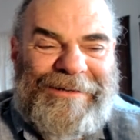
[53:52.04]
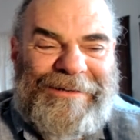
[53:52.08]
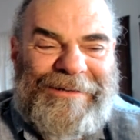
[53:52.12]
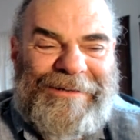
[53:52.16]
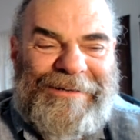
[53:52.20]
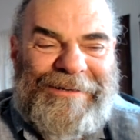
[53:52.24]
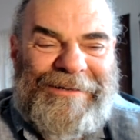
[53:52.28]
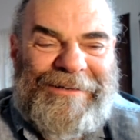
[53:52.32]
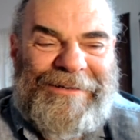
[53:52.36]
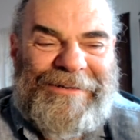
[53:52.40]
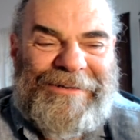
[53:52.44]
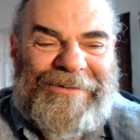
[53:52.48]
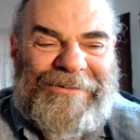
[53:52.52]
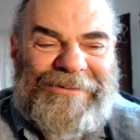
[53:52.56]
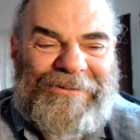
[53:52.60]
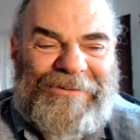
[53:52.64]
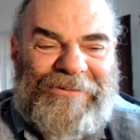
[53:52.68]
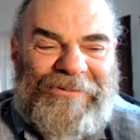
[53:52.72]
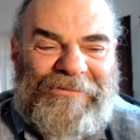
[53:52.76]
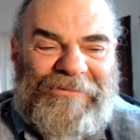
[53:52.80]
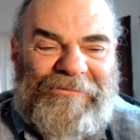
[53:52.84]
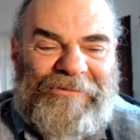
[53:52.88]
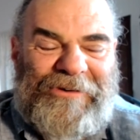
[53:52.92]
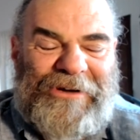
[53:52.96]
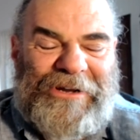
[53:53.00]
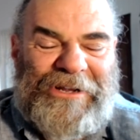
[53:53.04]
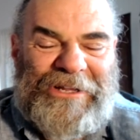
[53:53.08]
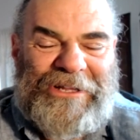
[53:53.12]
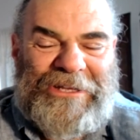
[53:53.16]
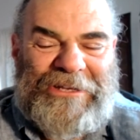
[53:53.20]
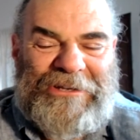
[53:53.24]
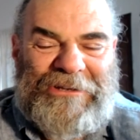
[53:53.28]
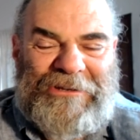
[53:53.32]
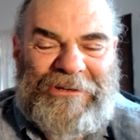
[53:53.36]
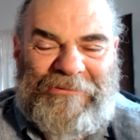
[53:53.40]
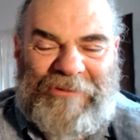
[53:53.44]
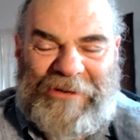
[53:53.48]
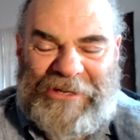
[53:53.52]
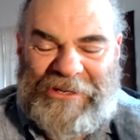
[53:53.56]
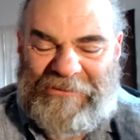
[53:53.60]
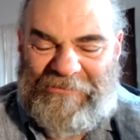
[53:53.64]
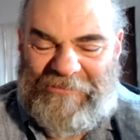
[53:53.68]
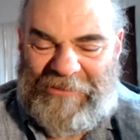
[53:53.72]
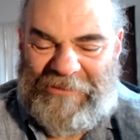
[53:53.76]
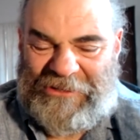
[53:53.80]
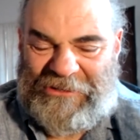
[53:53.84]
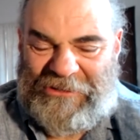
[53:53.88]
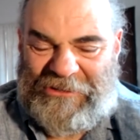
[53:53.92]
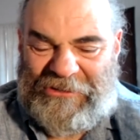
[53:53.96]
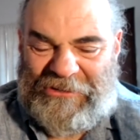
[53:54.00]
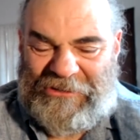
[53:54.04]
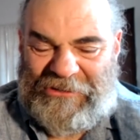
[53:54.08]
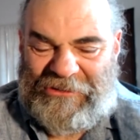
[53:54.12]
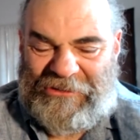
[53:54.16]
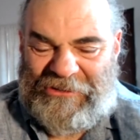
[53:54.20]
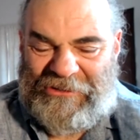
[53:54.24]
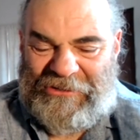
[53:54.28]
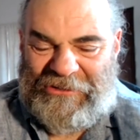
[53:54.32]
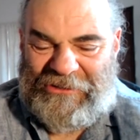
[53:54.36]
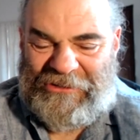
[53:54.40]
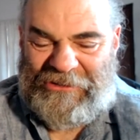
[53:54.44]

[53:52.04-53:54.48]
you know, really when you're